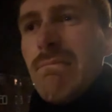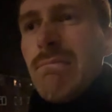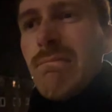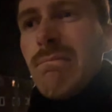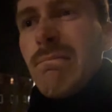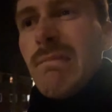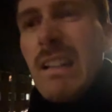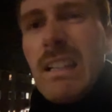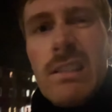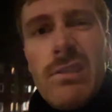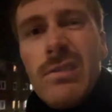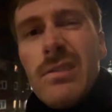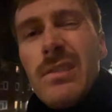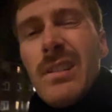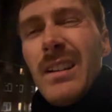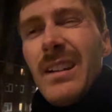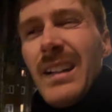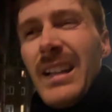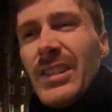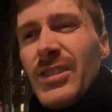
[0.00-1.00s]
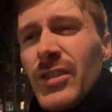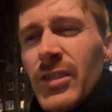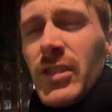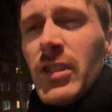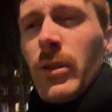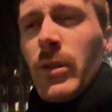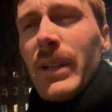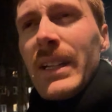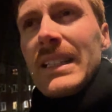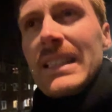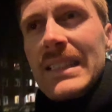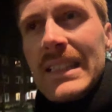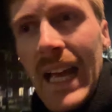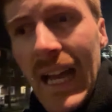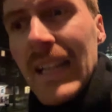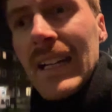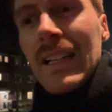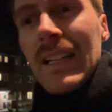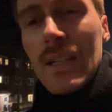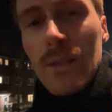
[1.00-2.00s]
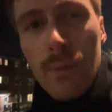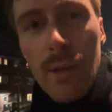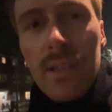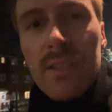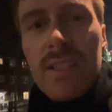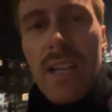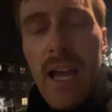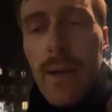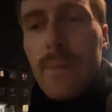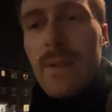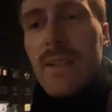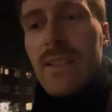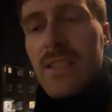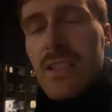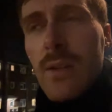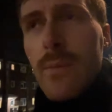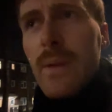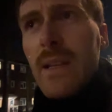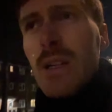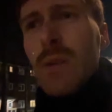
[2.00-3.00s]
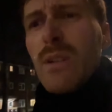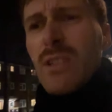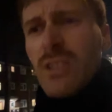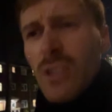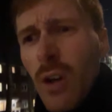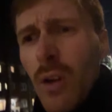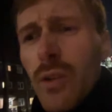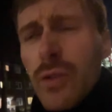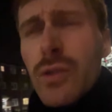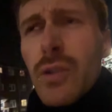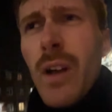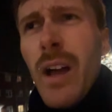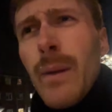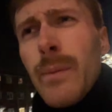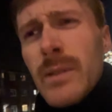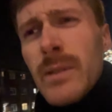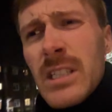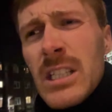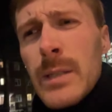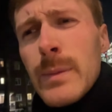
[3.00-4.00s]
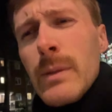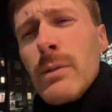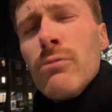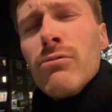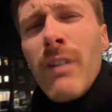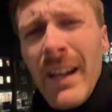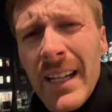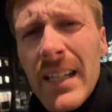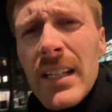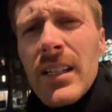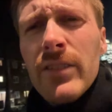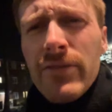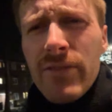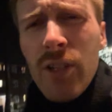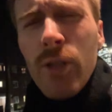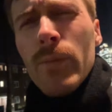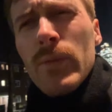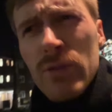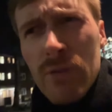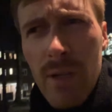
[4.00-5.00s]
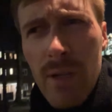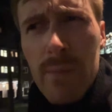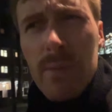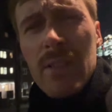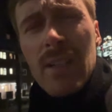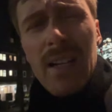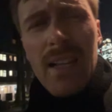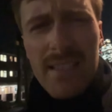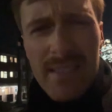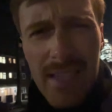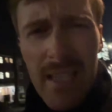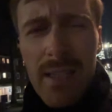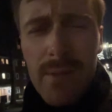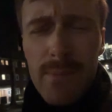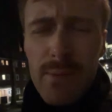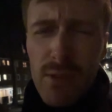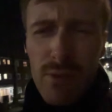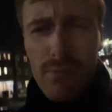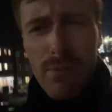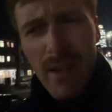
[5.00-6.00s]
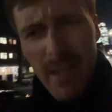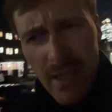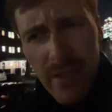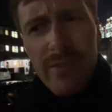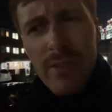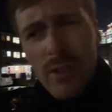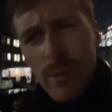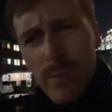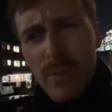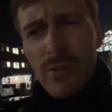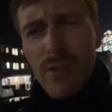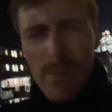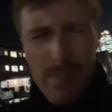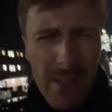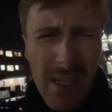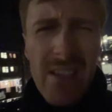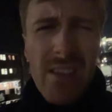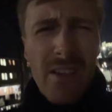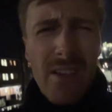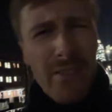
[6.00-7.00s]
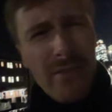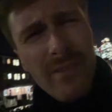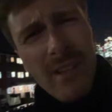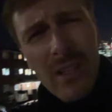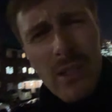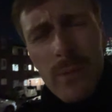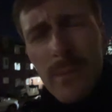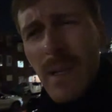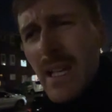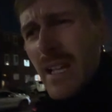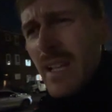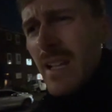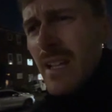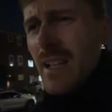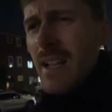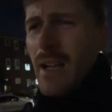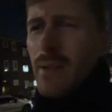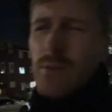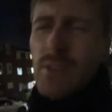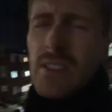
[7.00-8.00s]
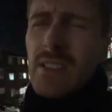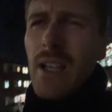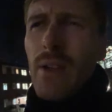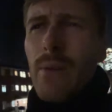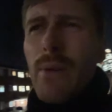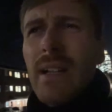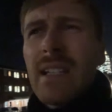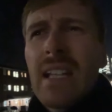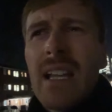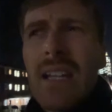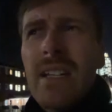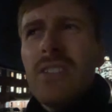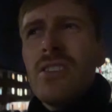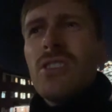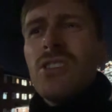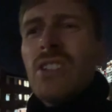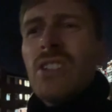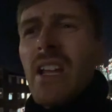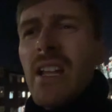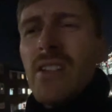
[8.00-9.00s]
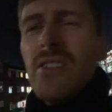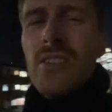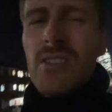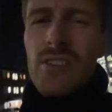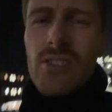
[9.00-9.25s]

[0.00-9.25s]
let's just do exactly what's happening to me, which also happens to be writing a film script, so let's get them to write a film script in the film. I'm just like, why can't you just change his